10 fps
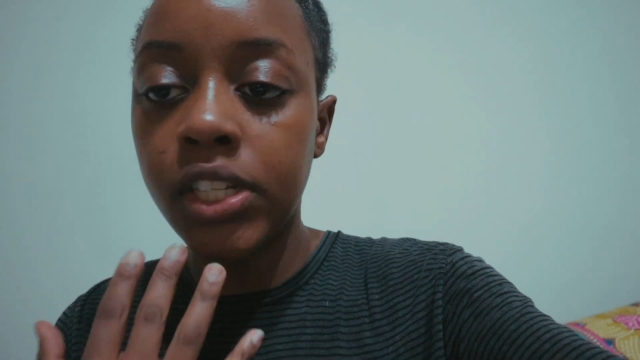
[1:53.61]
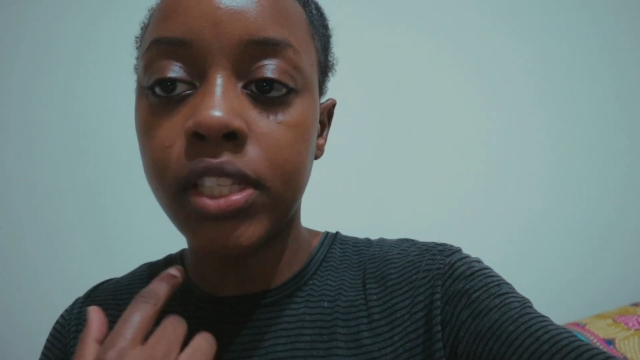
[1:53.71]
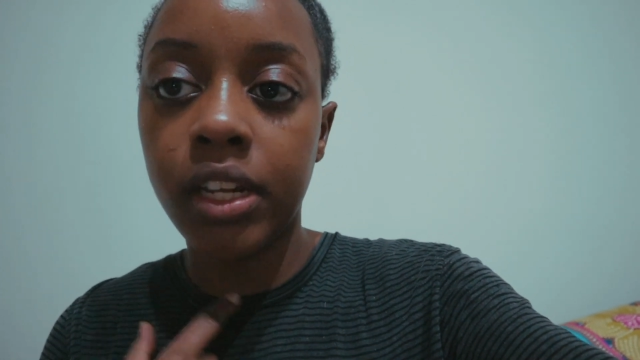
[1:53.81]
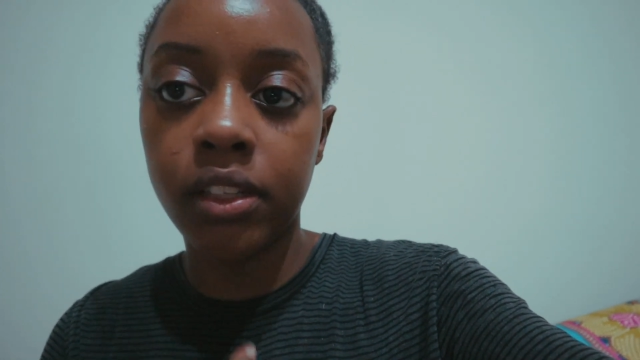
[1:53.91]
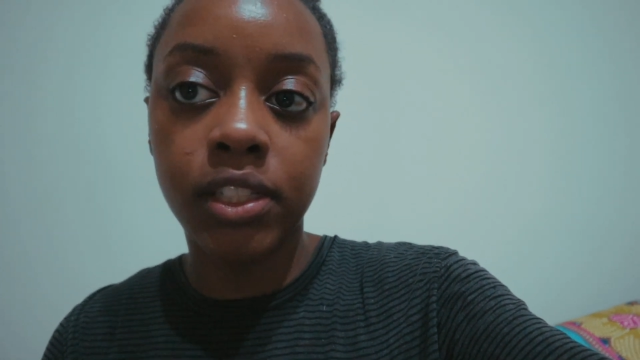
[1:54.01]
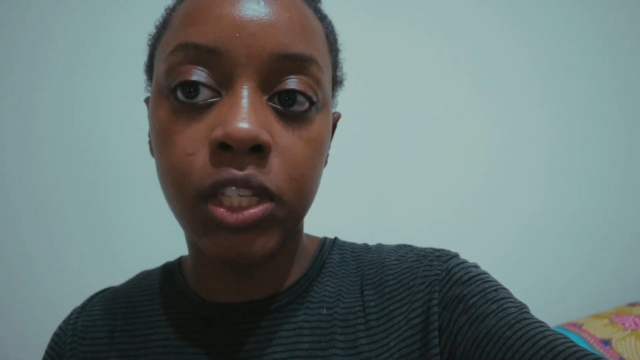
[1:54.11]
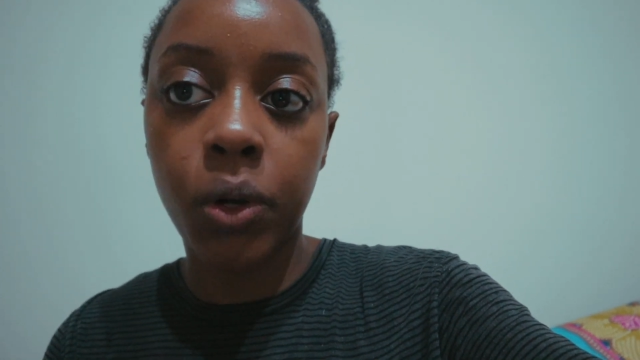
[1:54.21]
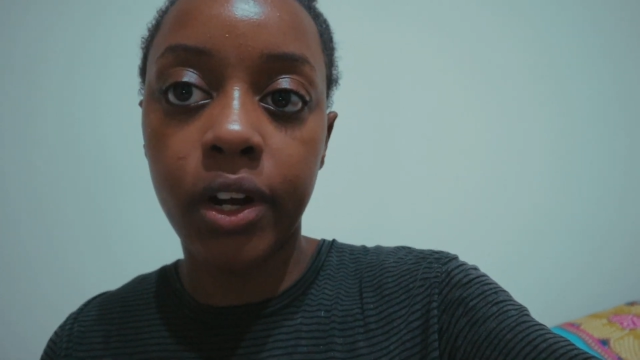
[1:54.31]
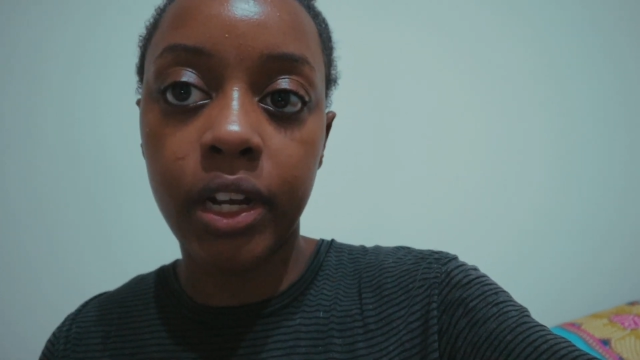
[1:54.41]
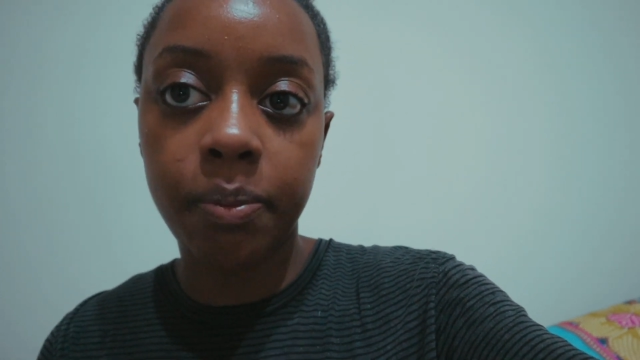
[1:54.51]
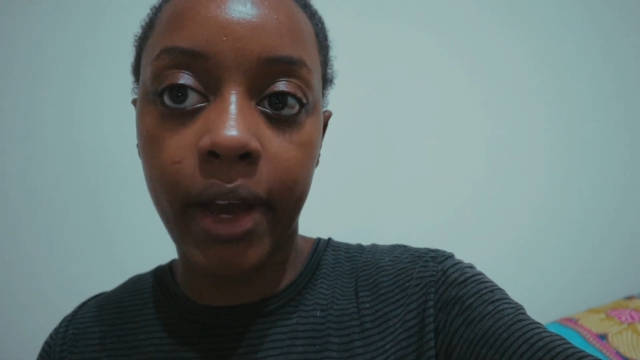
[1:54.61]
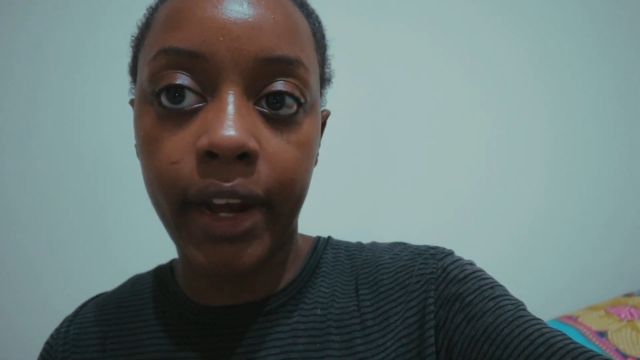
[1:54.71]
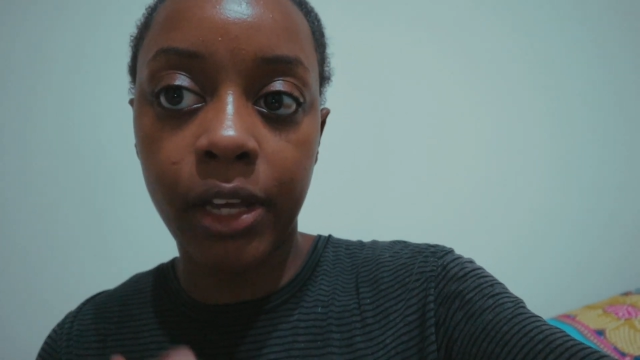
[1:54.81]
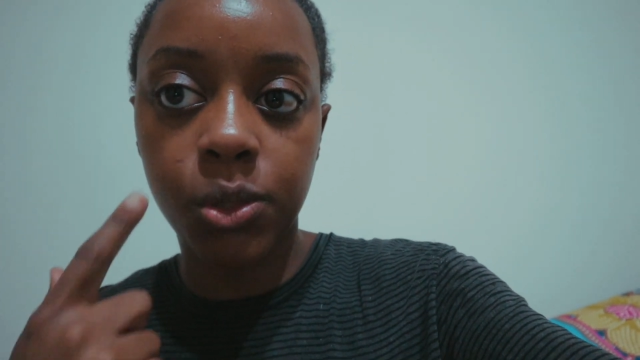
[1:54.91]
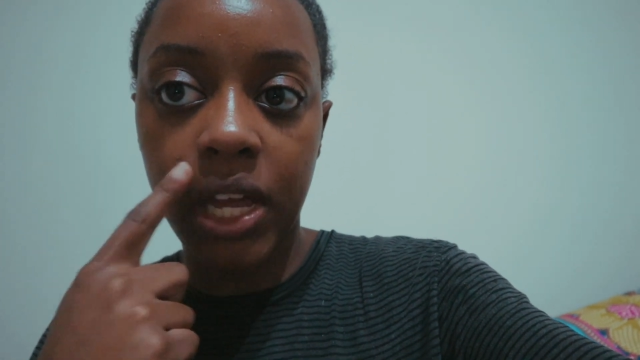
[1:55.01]
just getting the seawater in my
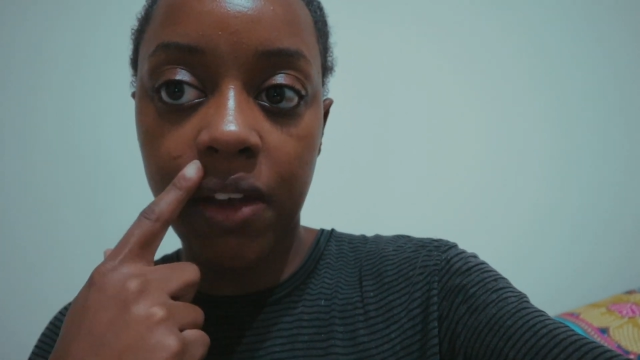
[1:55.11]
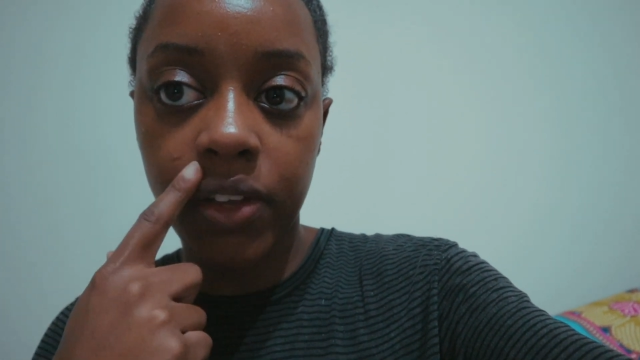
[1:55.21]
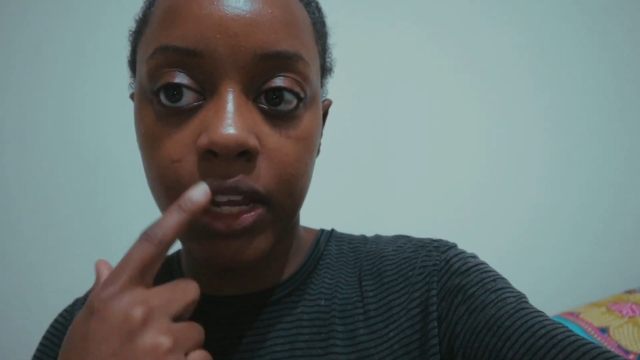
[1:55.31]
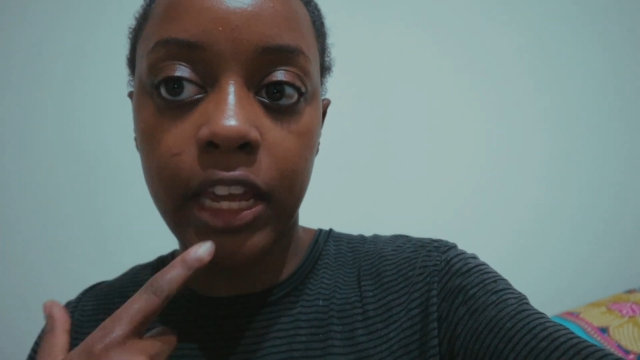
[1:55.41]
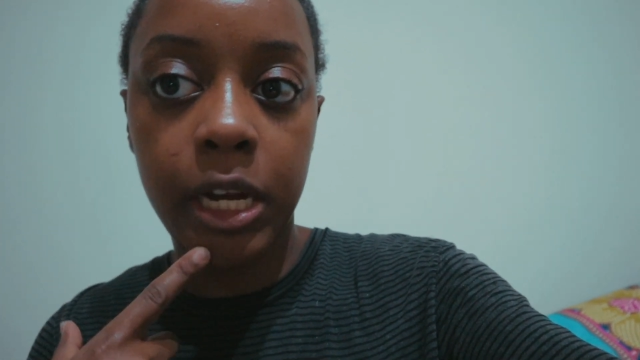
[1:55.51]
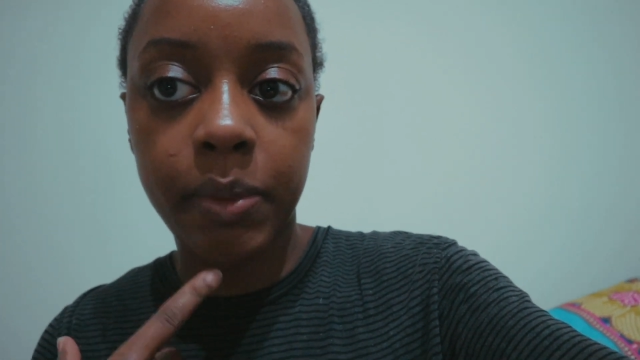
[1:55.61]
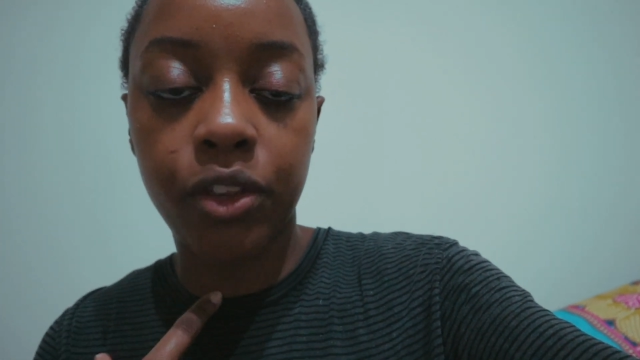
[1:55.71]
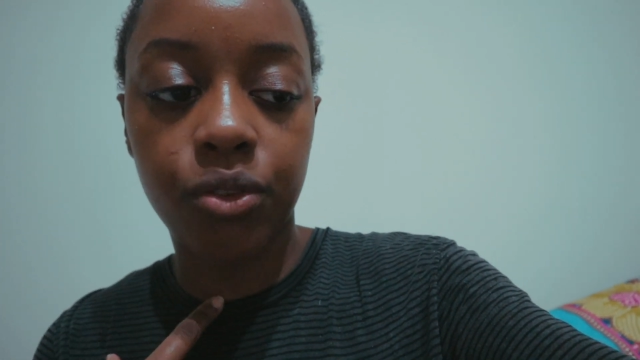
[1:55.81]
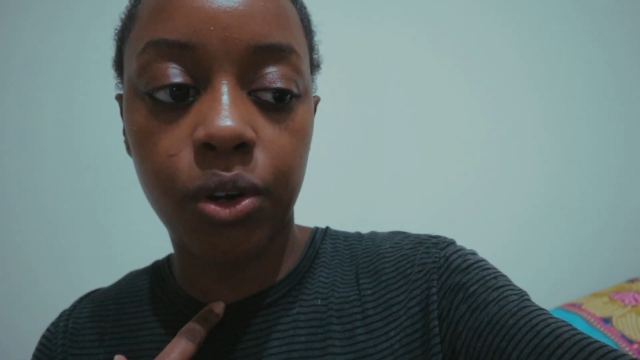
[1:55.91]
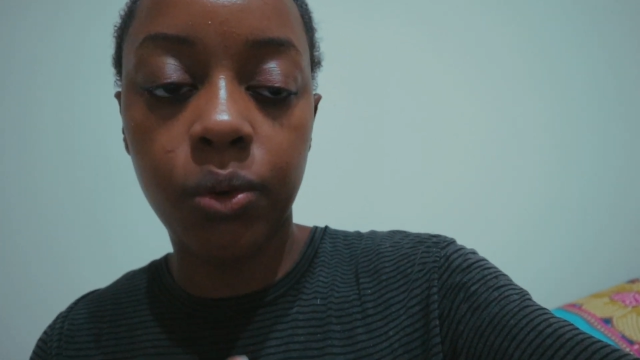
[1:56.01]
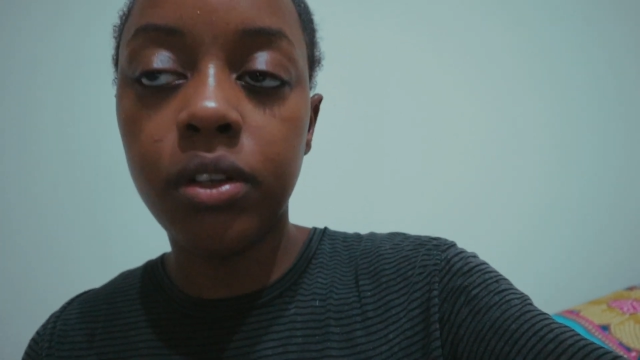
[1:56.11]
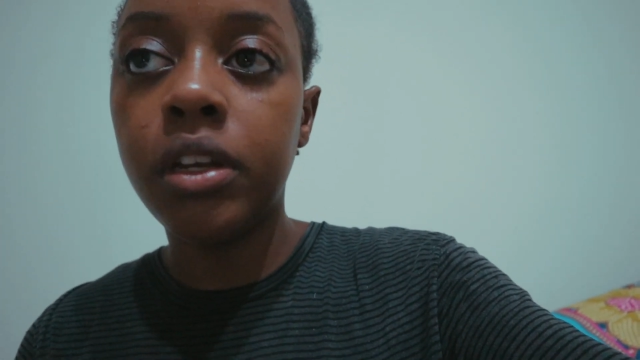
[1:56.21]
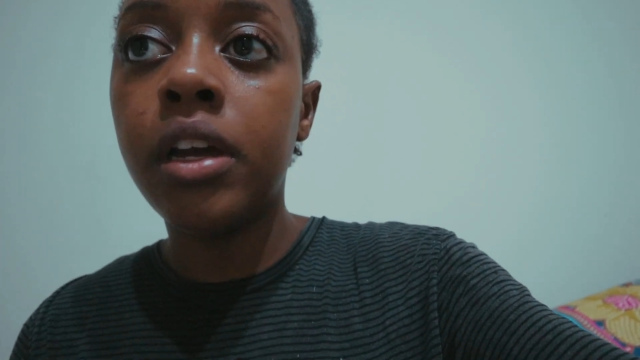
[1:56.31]
nasal cavity and in my throat.